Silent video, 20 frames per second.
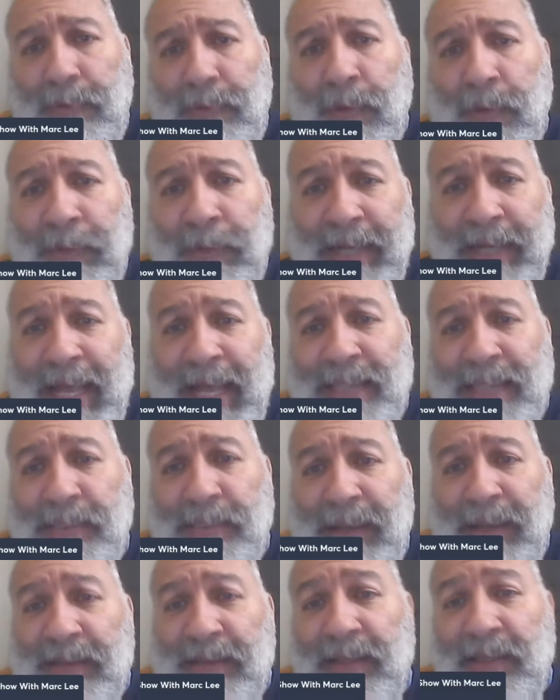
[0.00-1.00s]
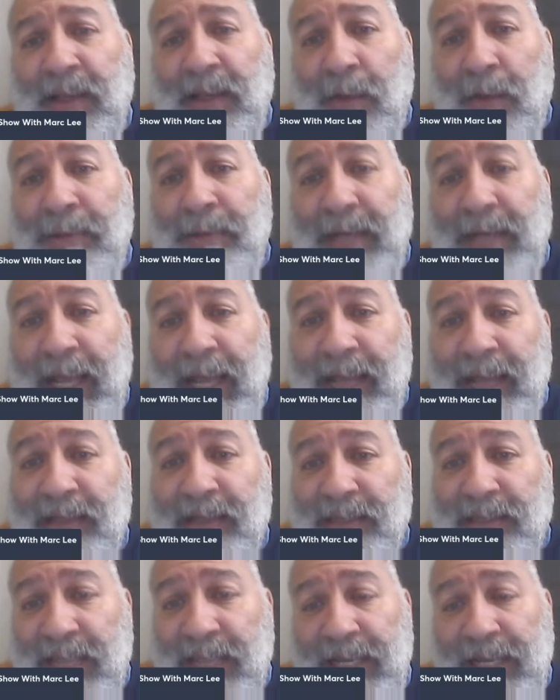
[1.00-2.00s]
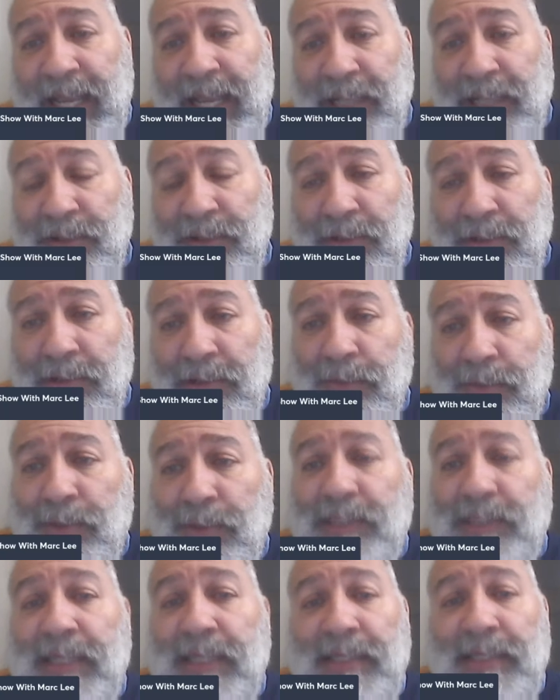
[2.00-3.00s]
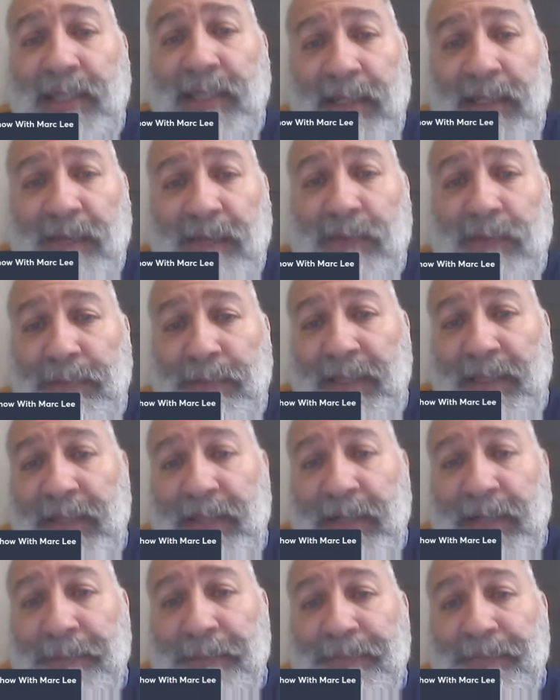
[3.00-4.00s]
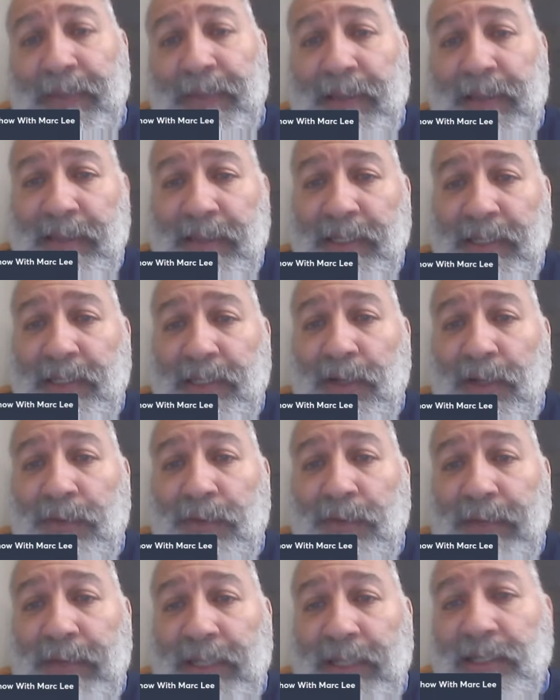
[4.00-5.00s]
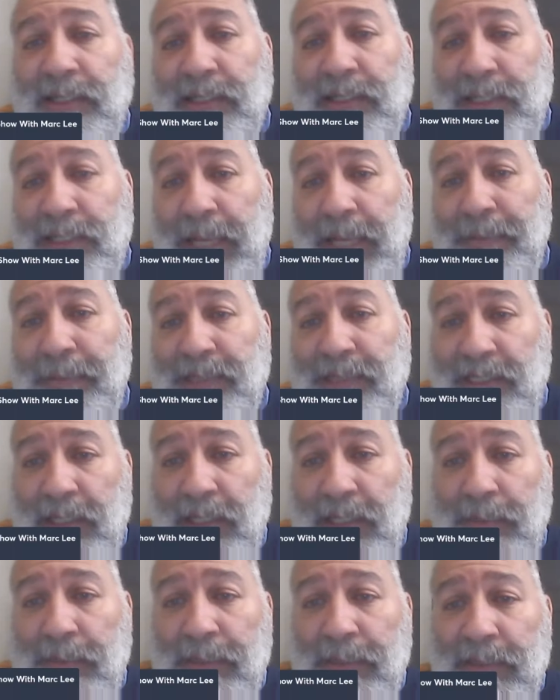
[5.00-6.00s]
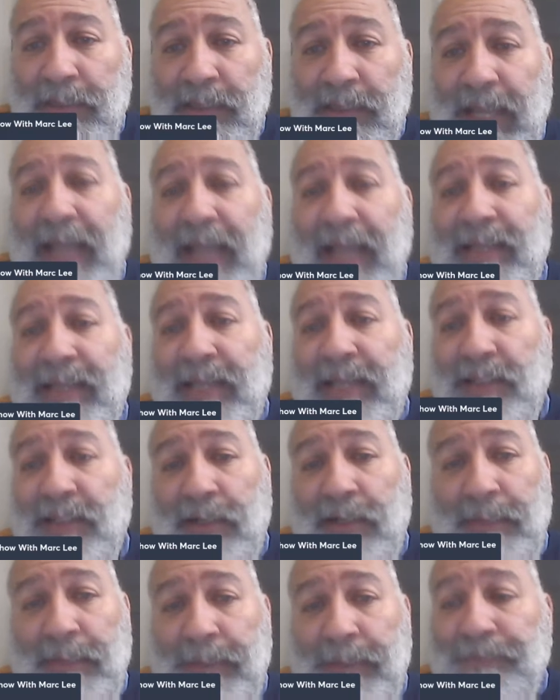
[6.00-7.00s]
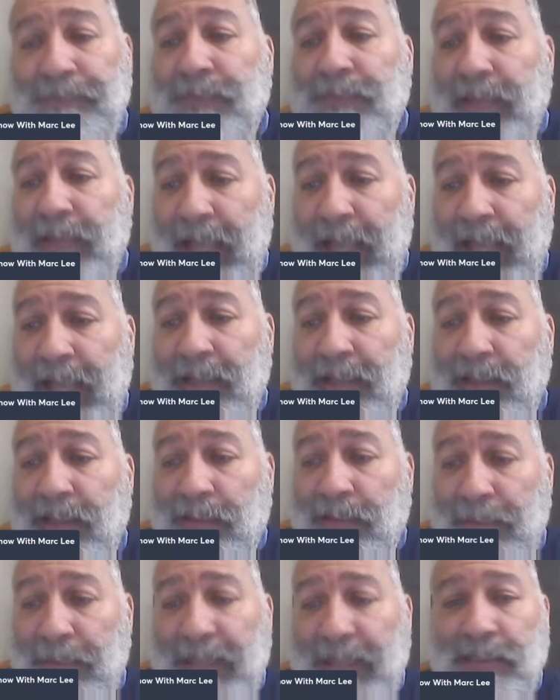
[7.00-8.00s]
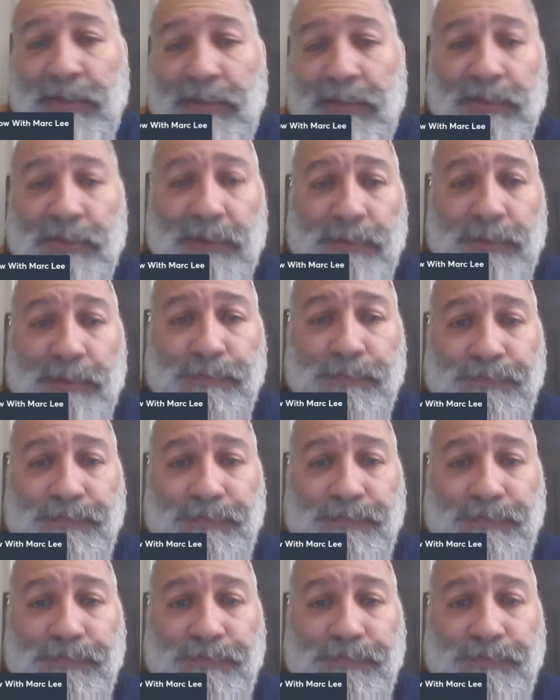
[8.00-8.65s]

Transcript: When asked about the Open at St. Andrews, Woods says he'd love to be there, then dove into the Champions Dinner at that tournament and the Masters.